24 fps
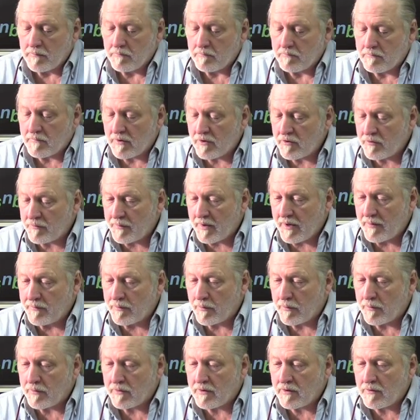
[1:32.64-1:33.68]
Most
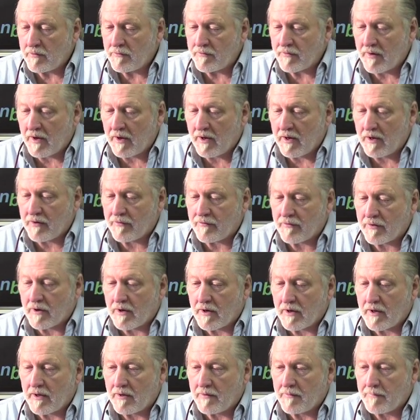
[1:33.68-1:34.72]
people will use a
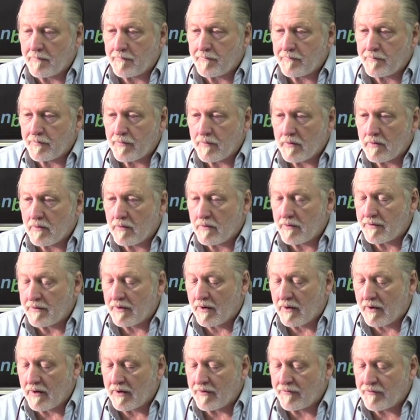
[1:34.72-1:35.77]
hairdryer
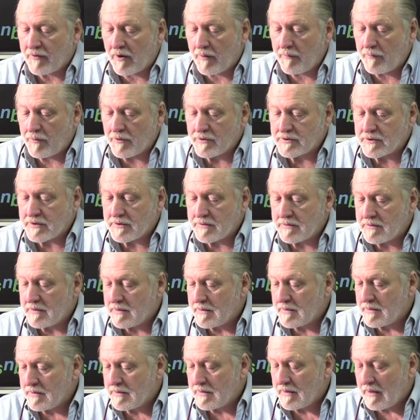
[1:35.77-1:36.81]
on high temperature.
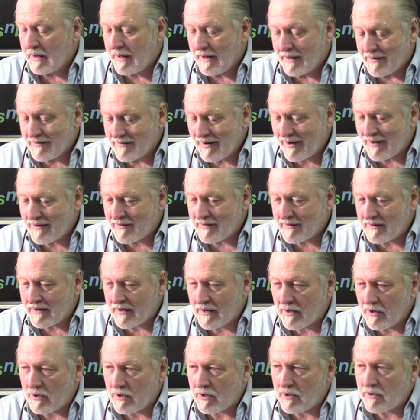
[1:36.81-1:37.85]
It takes a
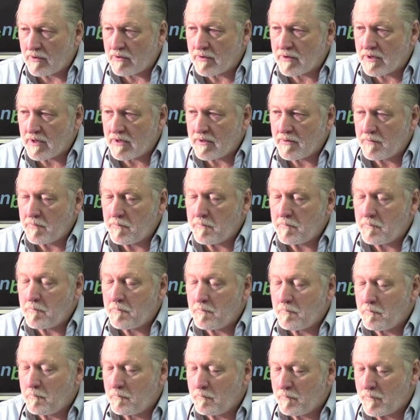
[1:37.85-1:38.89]
little longer
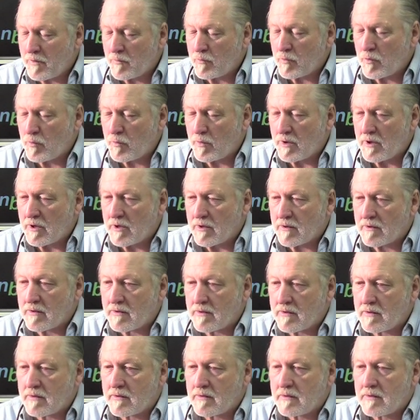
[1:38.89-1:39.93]
but will
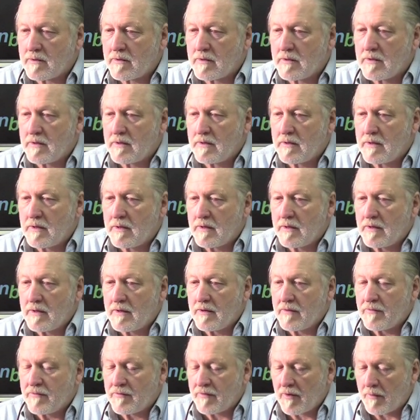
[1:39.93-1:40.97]
work.
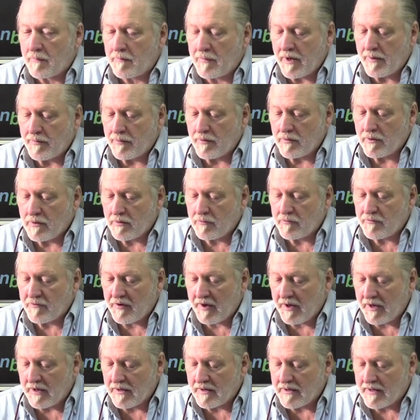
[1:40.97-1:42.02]
Some people
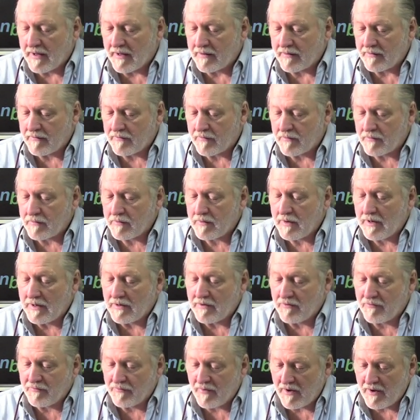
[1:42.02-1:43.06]
use heat guns.
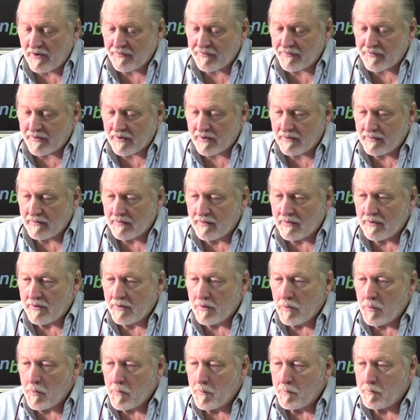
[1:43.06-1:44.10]
It's faster,
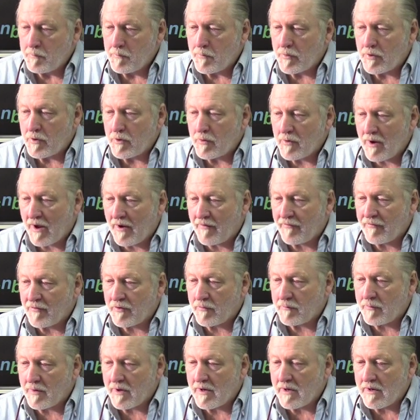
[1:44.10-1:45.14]
but you have
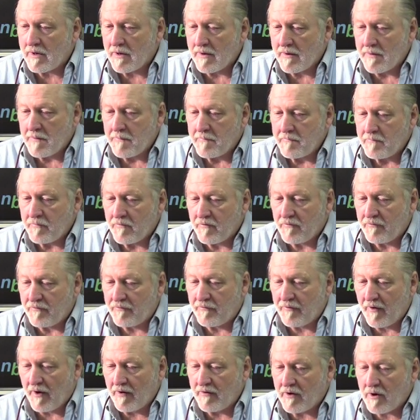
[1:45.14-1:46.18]
to be
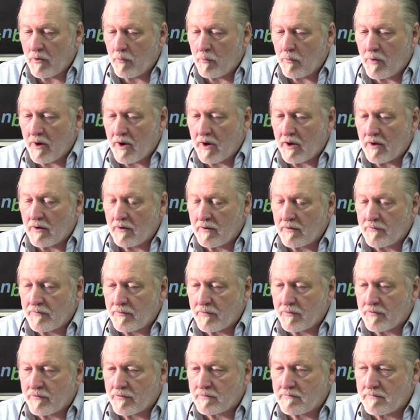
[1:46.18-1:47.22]
very aware of
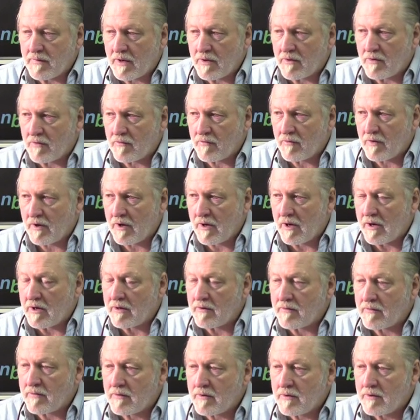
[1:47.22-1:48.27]
the tremendous
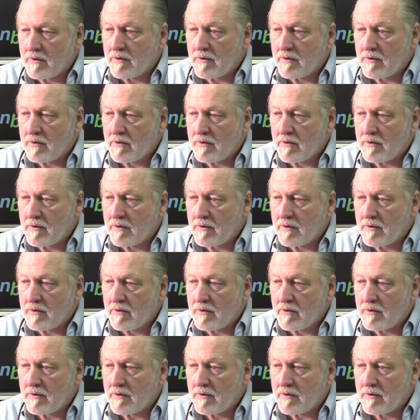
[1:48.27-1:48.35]
heat